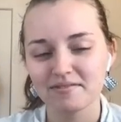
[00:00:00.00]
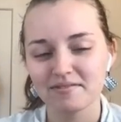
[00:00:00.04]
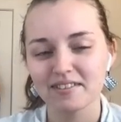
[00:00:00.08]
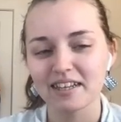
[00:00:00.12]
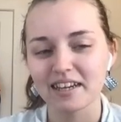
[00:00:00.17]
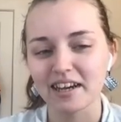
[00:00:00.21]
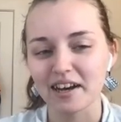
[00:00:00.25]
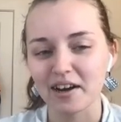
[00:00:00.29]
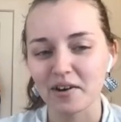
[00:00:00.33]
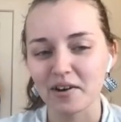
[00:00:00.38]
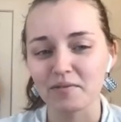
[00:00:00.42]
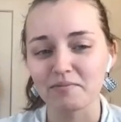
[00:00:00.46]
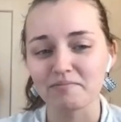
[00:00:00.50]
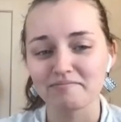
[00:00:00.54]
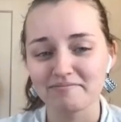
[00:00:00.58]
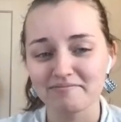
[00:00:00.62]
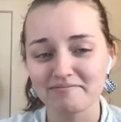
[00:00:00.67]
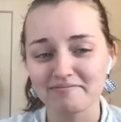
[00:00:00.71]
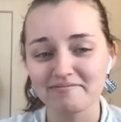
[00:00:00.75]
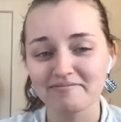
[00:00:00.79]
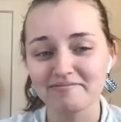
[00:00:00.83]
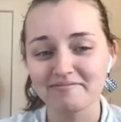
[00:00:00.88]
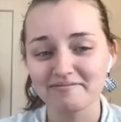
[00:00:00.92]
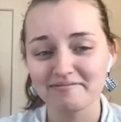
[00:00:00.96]
Oklahoma,
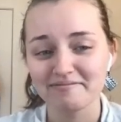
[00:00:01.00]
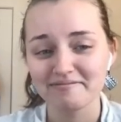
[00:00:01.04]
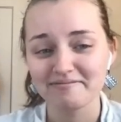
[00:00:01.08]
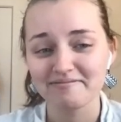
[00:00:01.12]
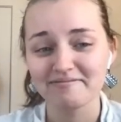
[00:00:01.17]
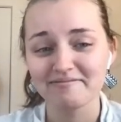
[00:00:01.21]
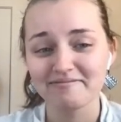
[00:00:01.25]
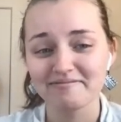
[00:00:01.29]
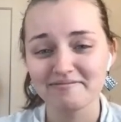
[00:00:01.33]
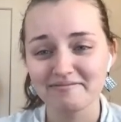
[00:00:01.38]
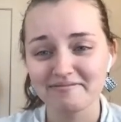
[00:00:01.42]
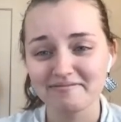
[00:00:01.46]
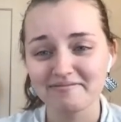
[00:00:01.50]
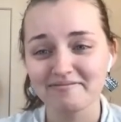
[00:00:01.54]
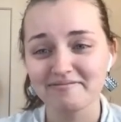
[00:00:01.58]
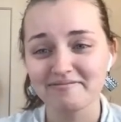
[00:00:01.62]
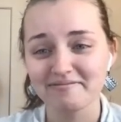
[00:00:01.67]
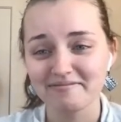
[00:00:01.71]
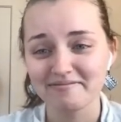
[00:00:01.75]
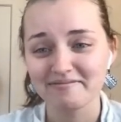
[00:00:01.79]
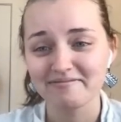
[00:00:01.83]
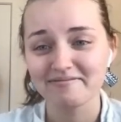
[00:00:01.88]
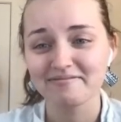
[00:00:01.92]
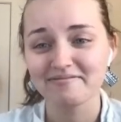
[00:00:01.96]
chase some tornadoes.
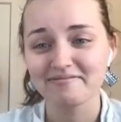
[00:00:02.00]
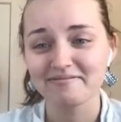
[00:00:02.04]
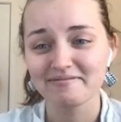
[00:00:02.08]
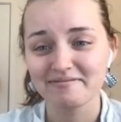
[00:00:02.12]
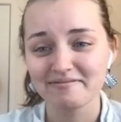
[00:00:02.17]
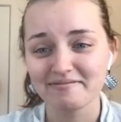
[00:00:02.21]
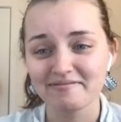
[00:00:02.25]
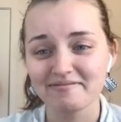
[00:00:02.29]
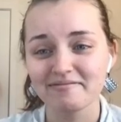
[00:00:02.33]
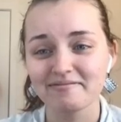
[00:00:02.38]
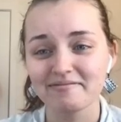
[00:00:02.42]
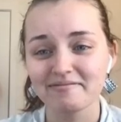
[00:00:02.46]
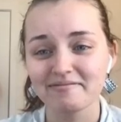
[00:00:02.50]
It's like the